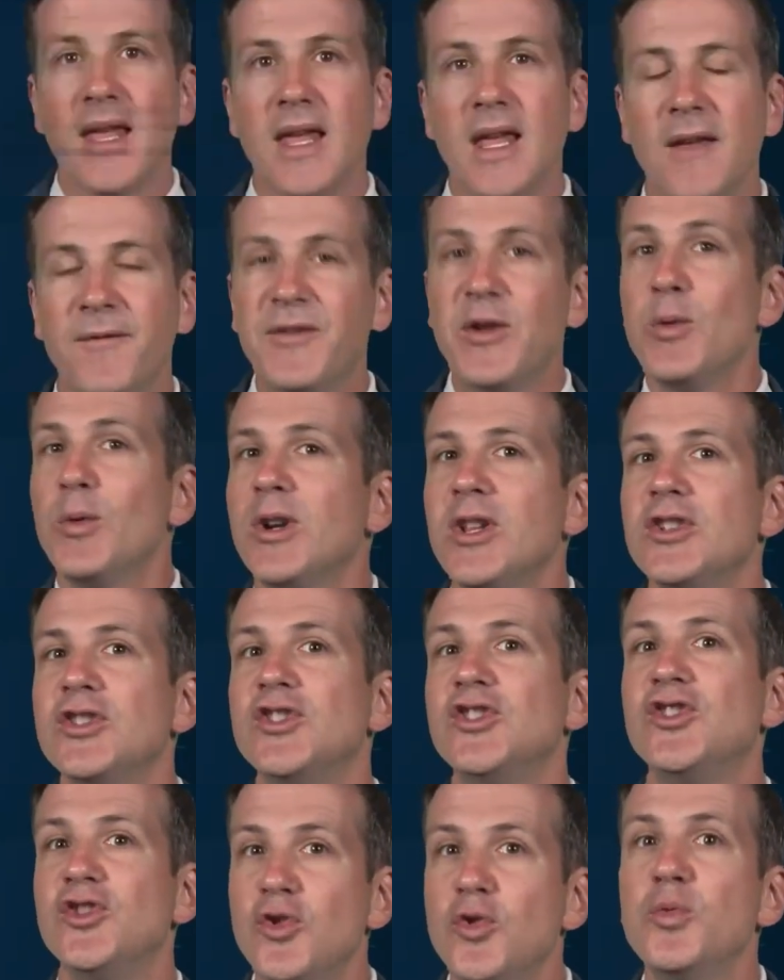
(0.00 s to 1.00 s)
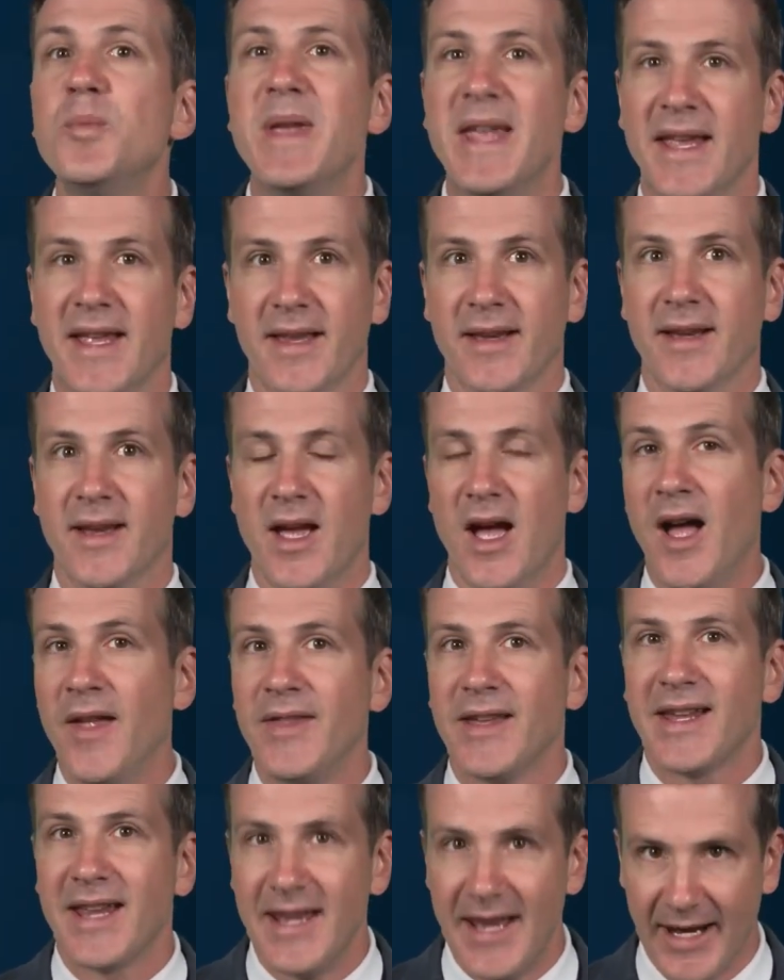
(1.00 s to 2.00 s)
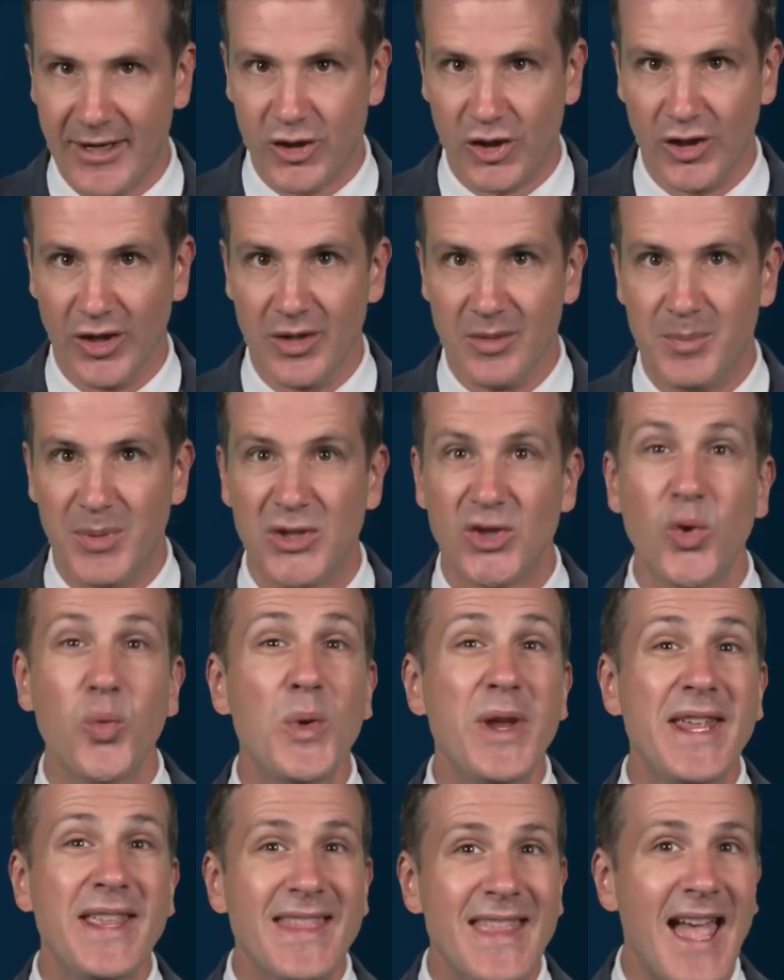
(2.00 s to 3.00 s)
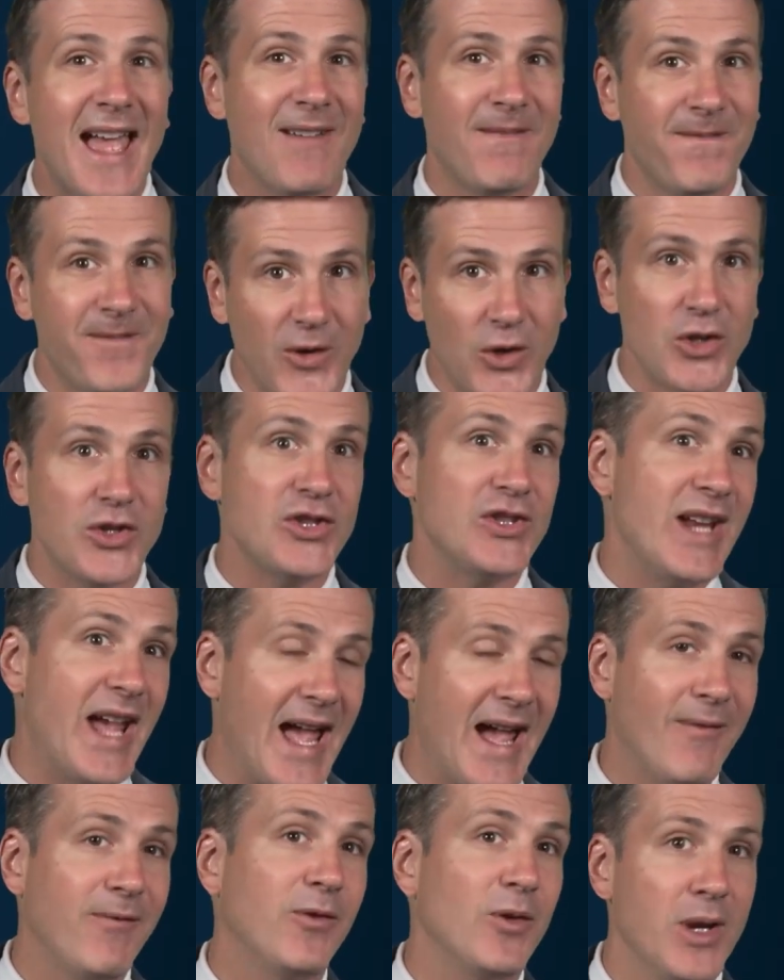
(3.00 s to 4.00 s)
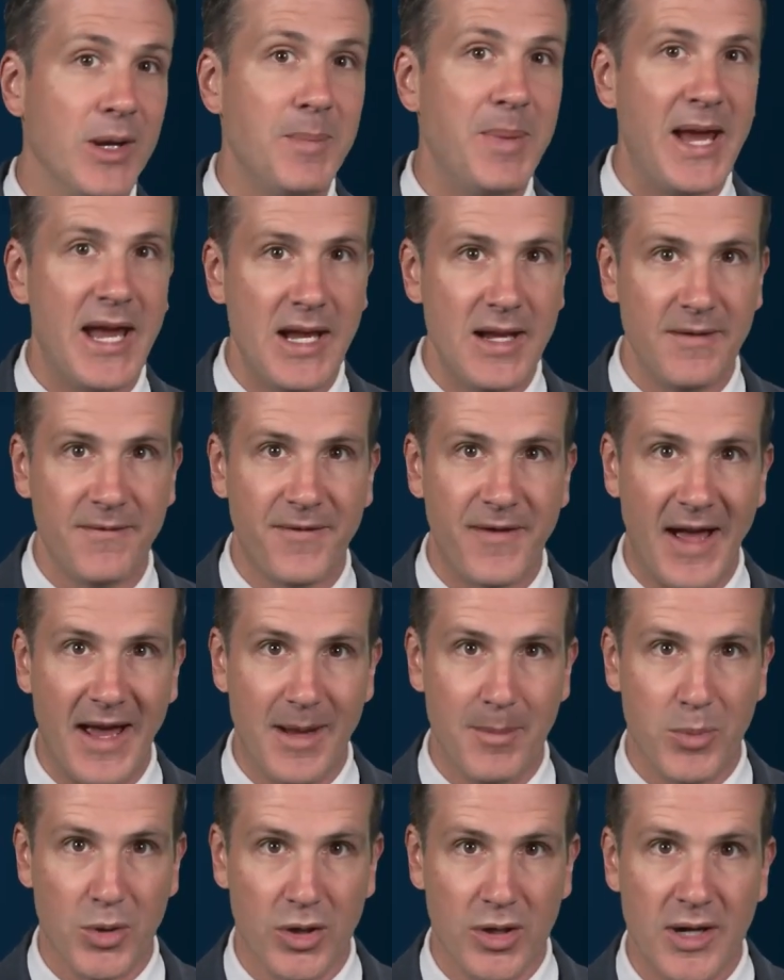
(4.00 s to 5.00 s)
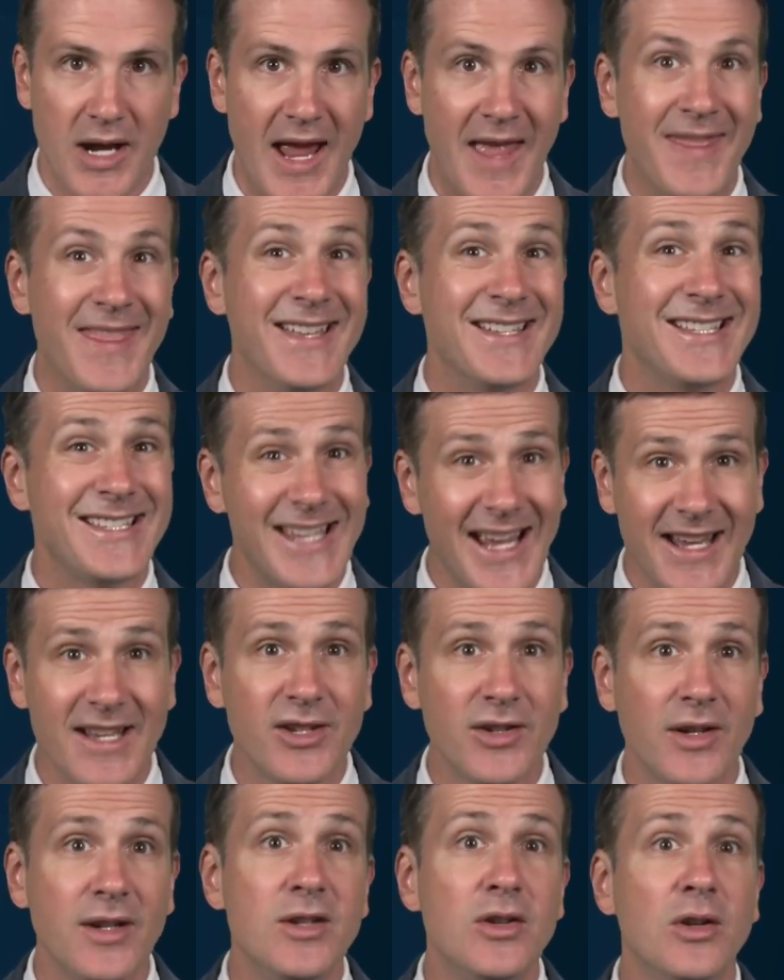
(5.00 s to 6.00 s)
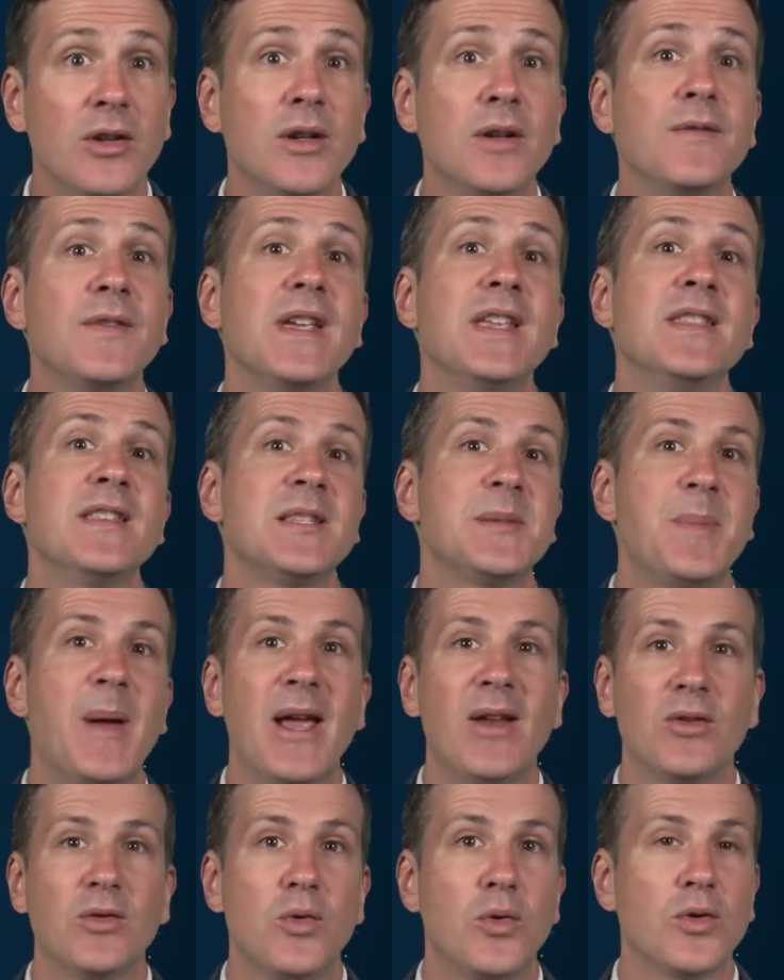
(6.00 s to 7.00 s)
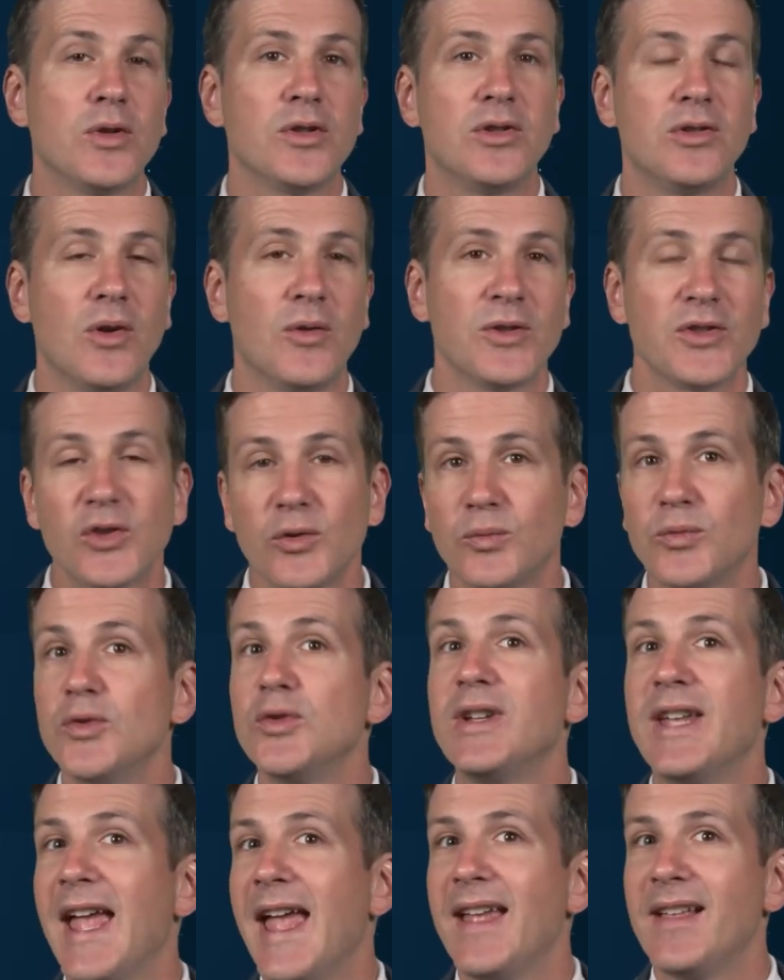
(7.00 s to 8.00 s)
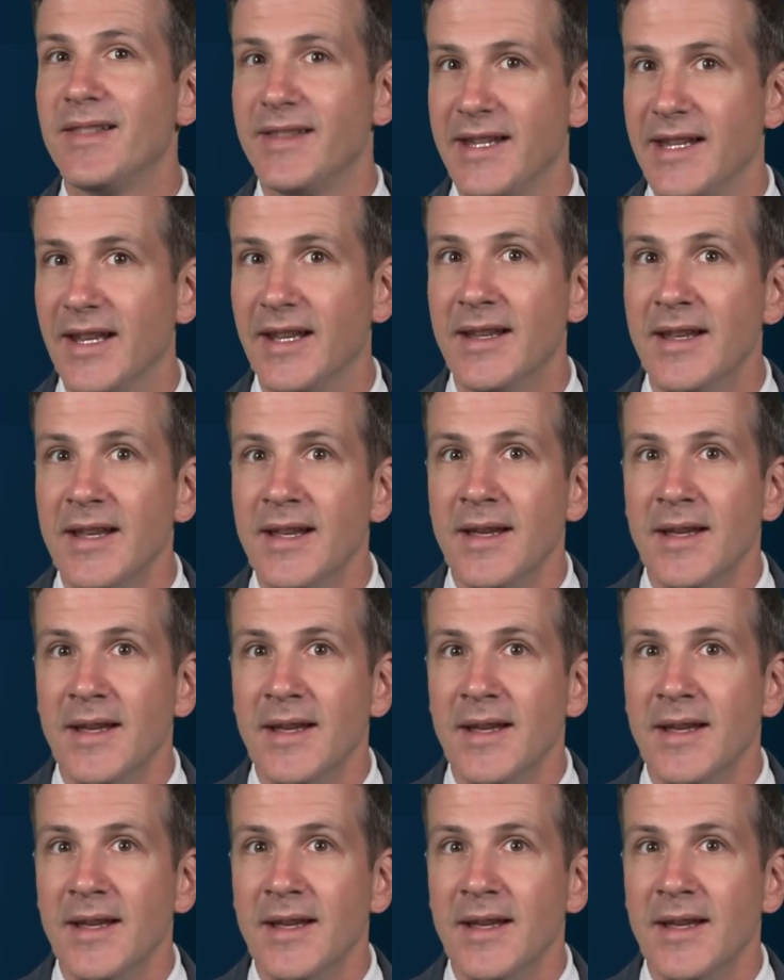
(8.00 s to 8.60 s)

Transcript: If you were to zoom in on the connection between that first afferent pain fiber and the secondary nerve in the spinal cord dorsal root ganglion,